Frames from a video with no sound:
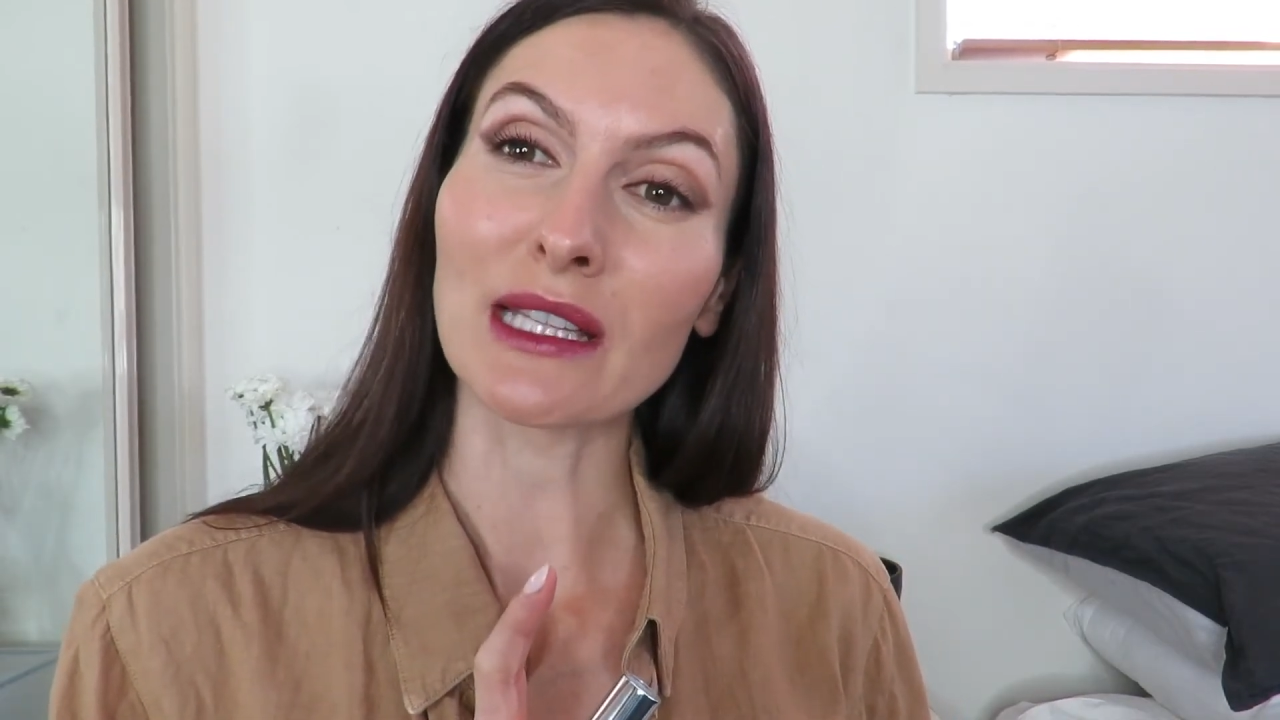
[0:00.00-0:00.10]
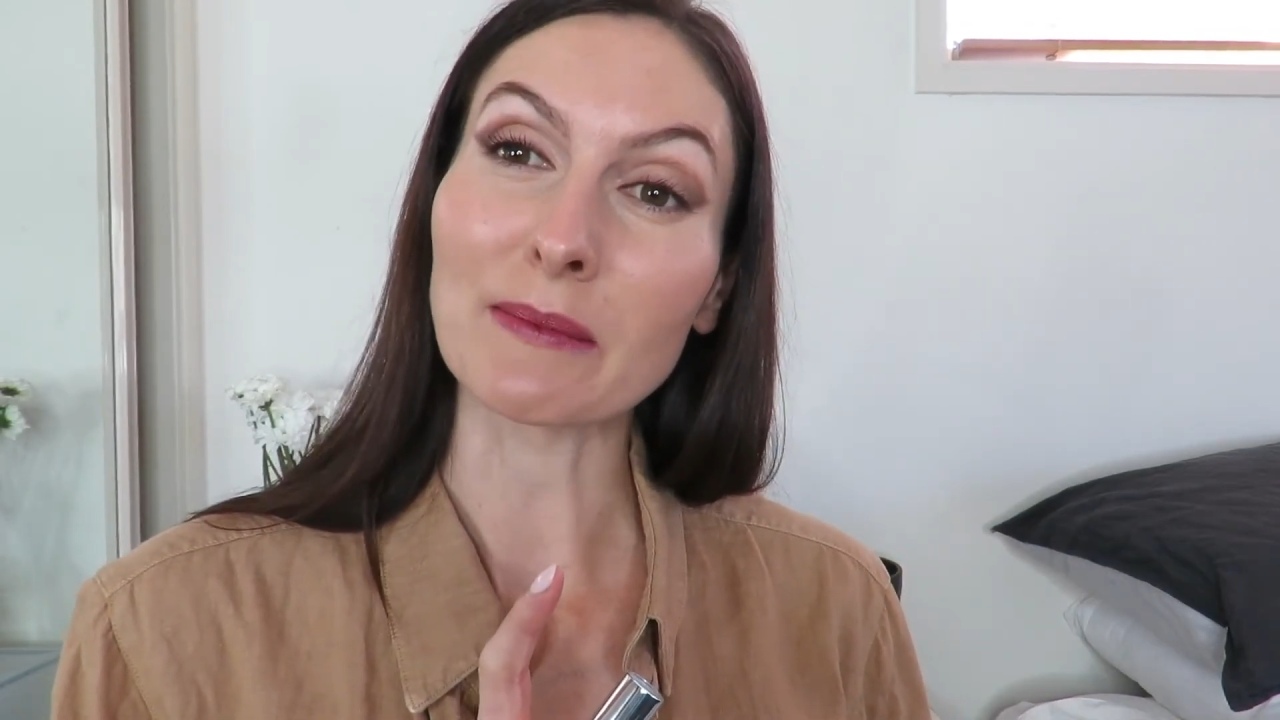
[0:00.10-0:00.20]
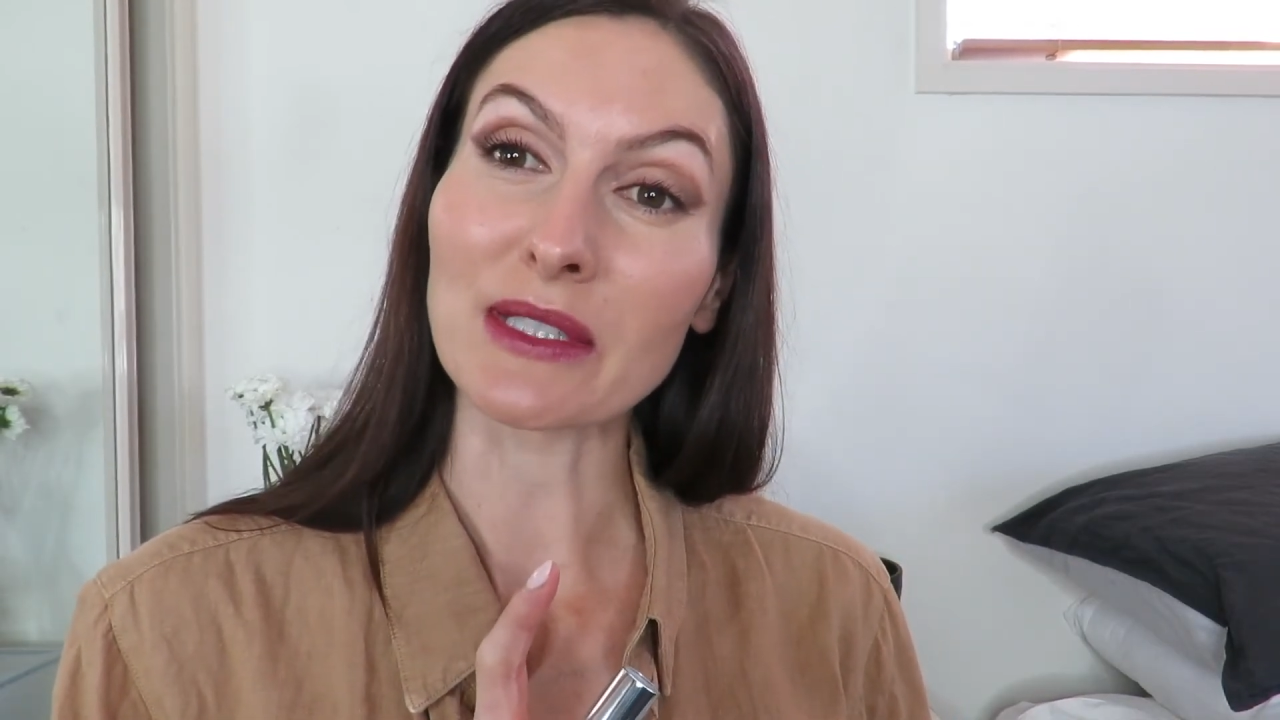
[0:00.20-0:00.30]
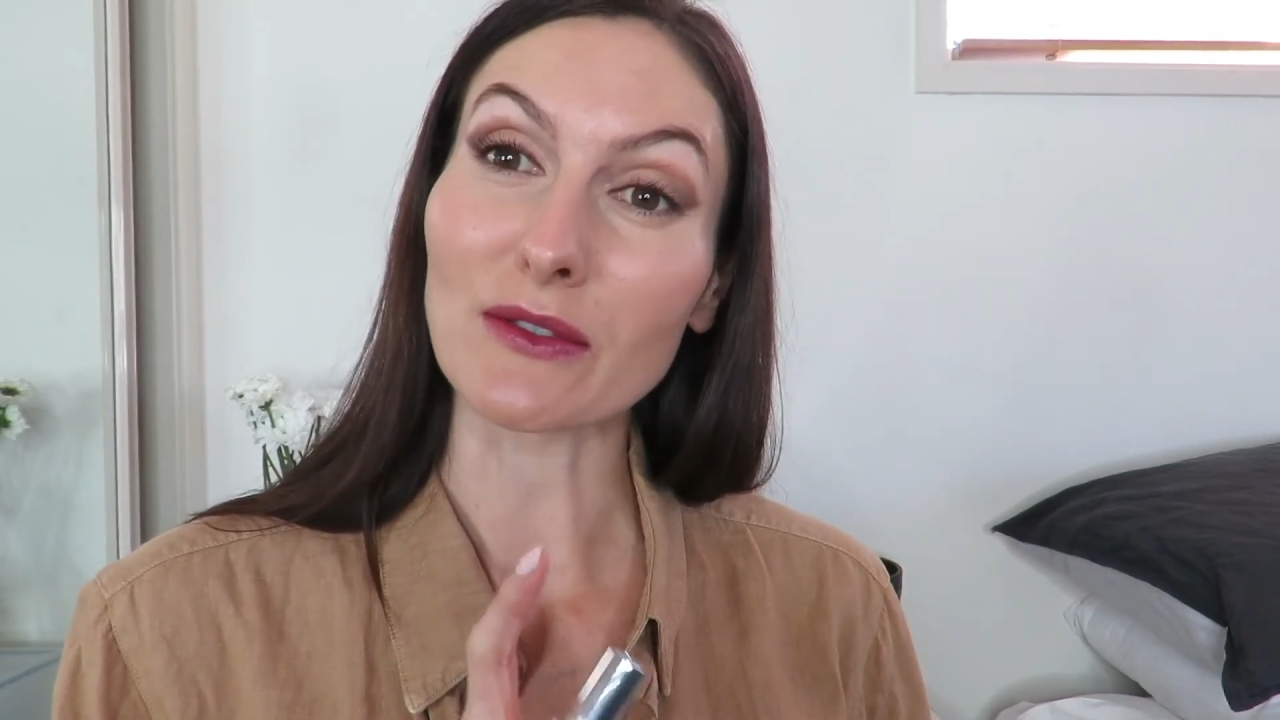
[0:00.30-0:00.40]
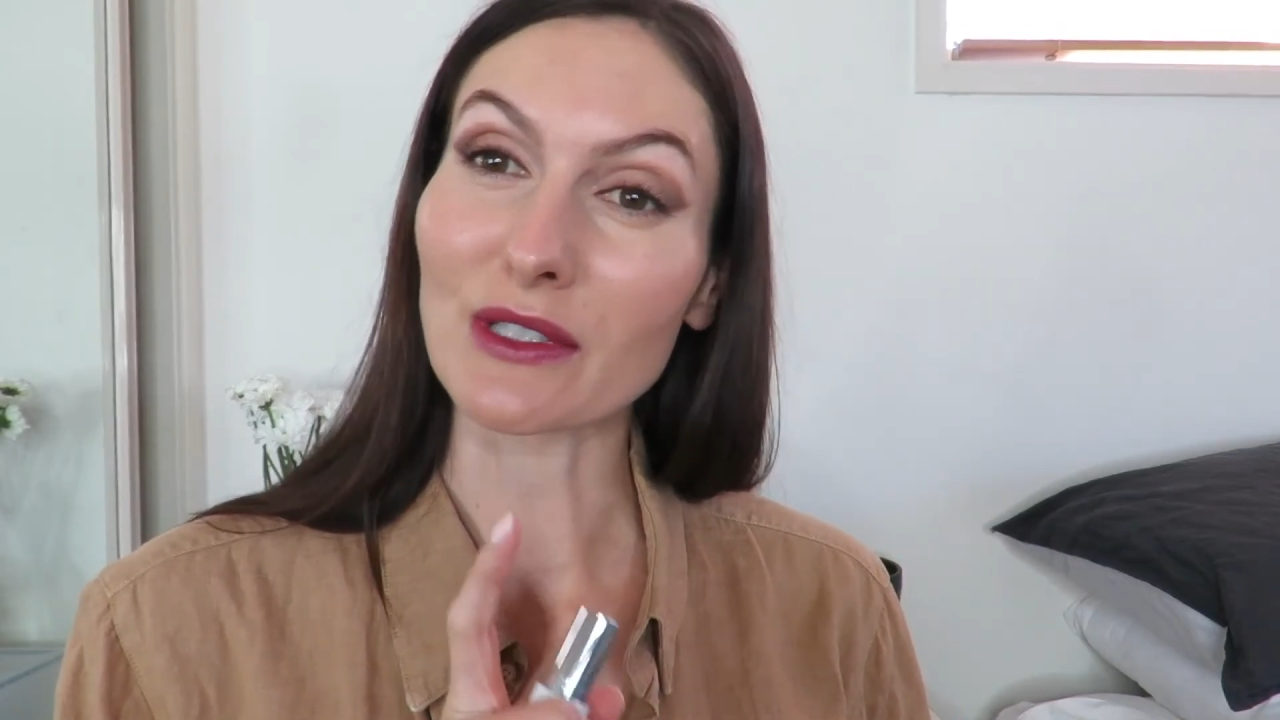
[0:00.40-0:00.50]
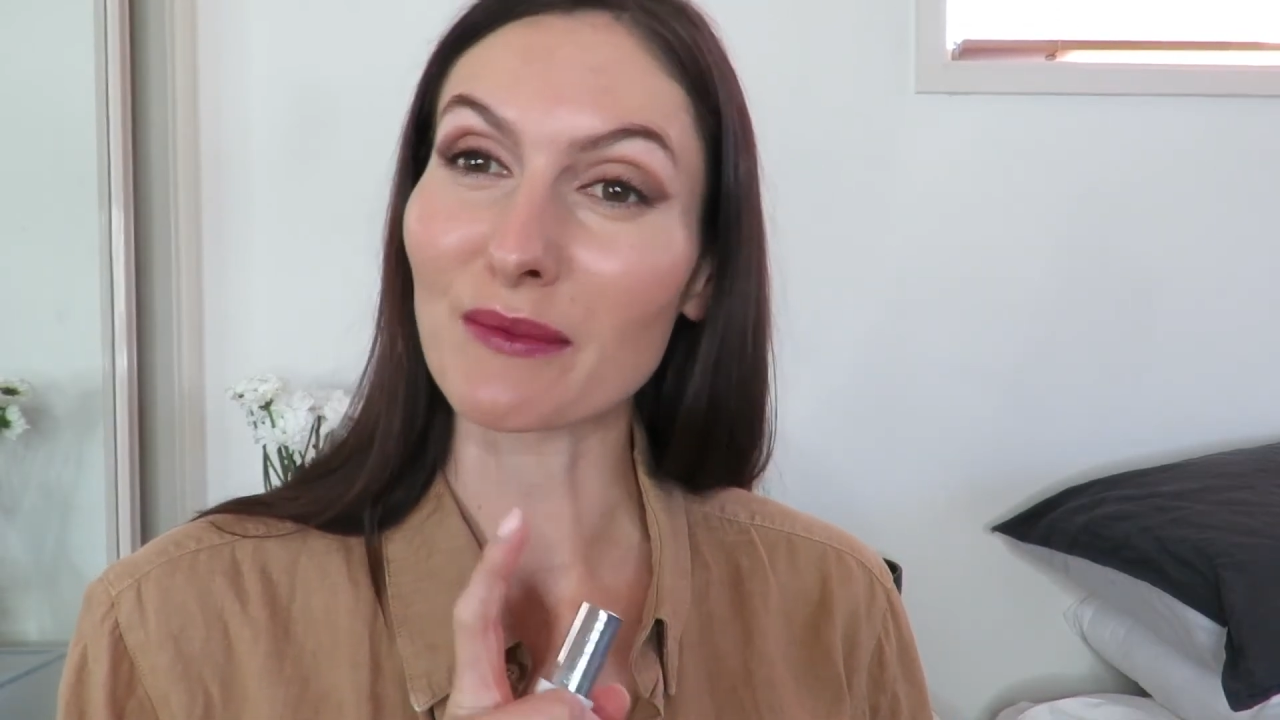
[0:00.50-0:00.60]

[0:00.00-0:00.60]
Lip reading: lips look